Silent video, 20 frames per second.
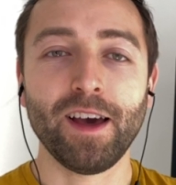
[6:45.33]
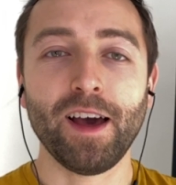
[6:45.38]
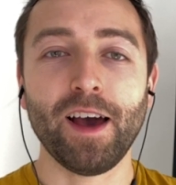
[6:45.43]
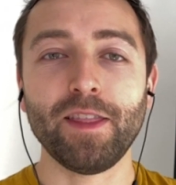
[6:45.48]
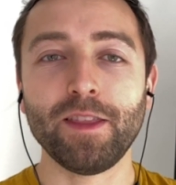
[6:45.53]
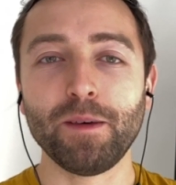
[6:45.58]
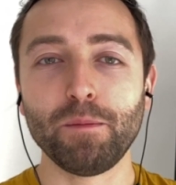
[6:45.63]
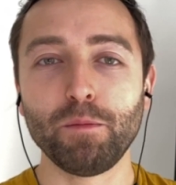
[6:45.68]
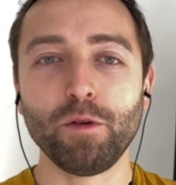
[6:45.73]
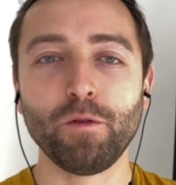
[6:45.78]

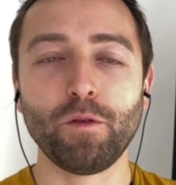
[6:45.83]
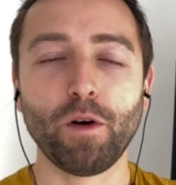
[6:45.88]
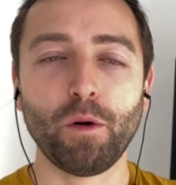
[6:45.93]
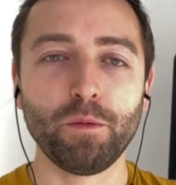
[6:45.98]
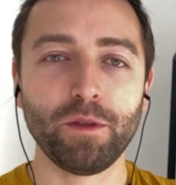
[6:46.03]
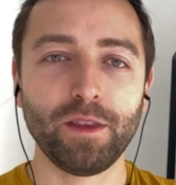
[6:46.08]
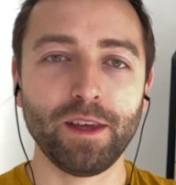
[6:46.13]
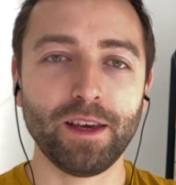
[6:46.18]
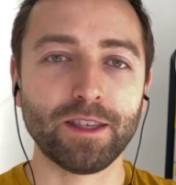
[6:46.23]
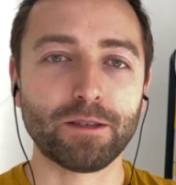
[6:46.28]
and then move on
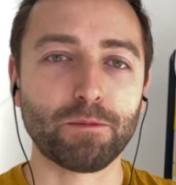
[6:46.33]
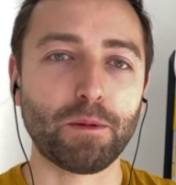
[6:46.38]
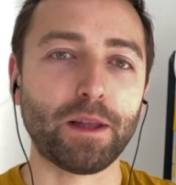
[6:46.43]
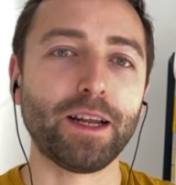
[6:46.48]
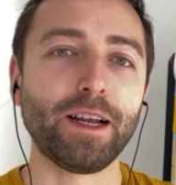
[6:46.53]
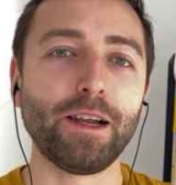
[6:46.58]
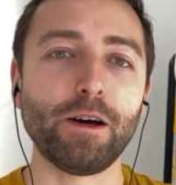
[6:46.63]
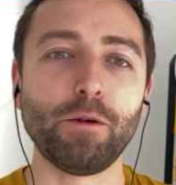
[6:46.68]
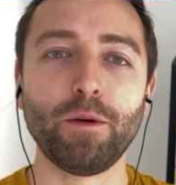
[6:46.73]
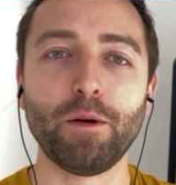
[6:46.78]
with it and spend
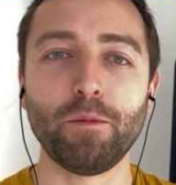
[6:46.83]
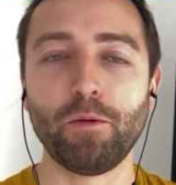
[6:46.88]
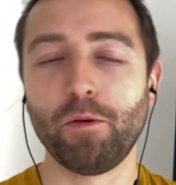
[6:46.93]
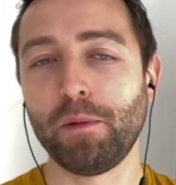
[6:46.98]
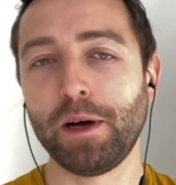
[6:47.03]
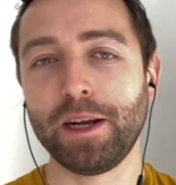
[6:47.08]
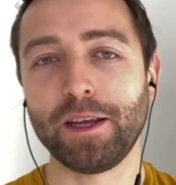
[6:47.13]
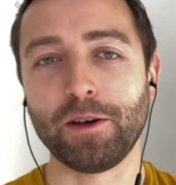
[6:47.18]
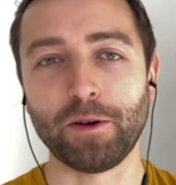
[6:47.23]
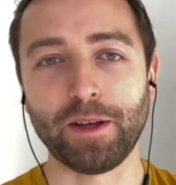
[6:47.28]
a little bit more
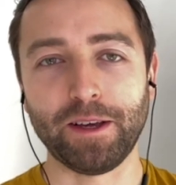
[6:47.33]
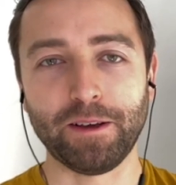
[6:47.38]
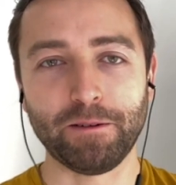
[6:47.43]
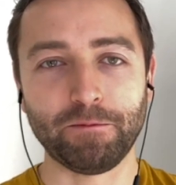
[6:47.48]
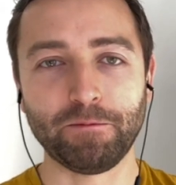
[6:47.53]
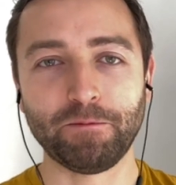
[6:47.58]
money on it.